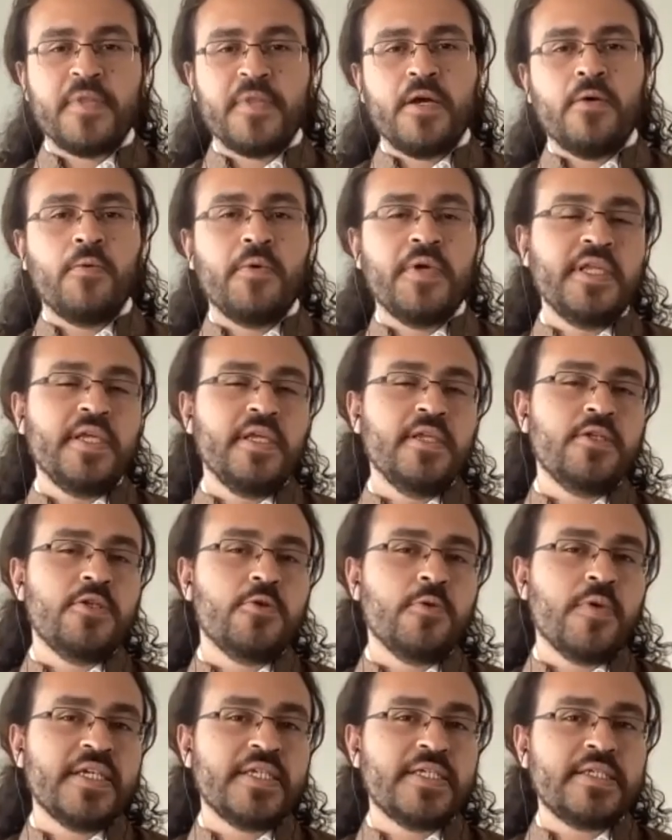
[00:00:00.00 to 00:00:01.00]
We need
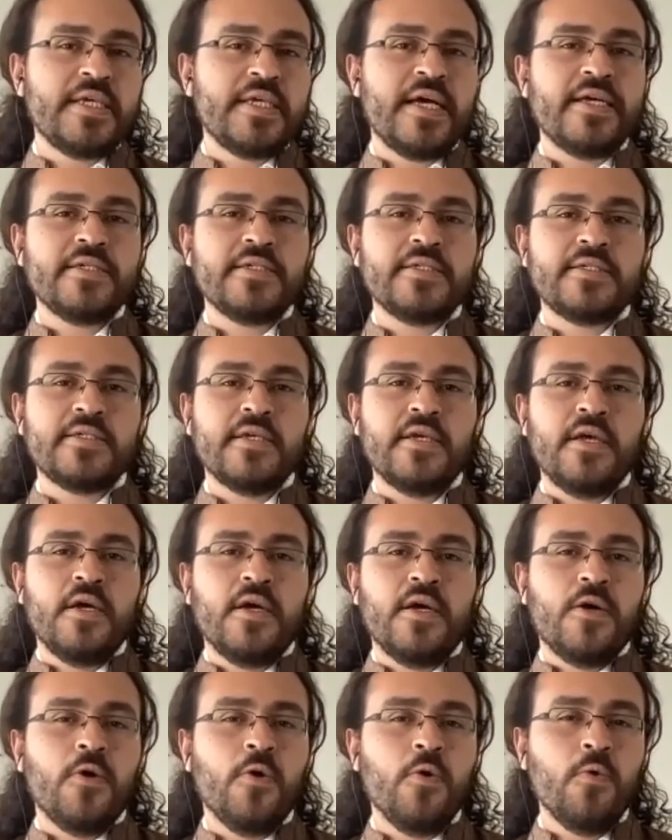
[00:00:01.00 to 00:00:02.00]
to assess
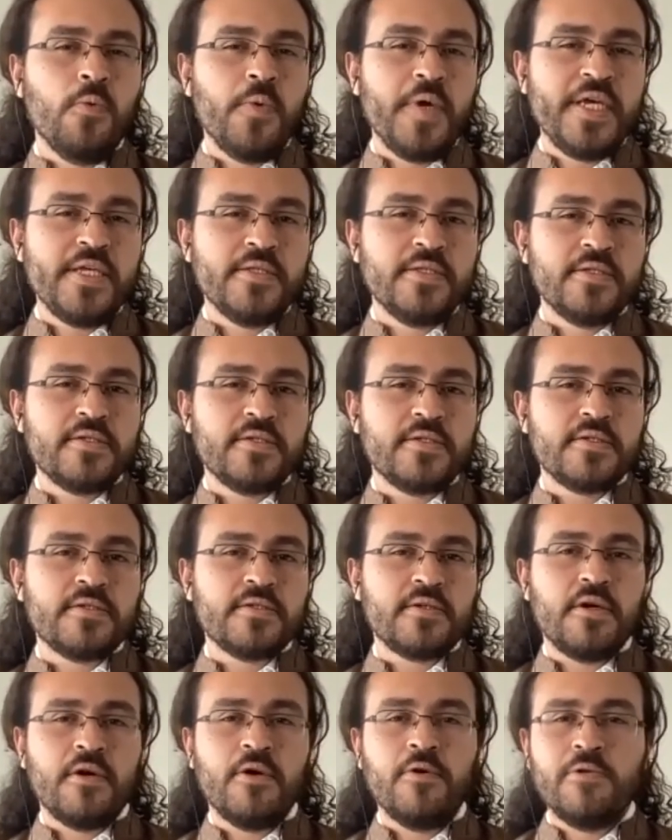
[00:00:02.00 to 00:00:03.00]
who
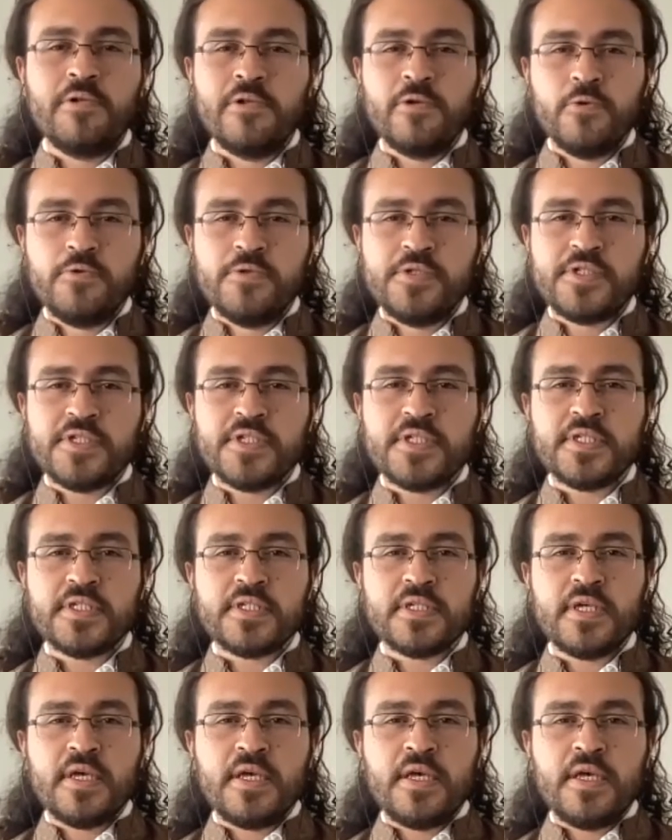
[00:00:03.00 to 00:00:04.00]
wins, who loses,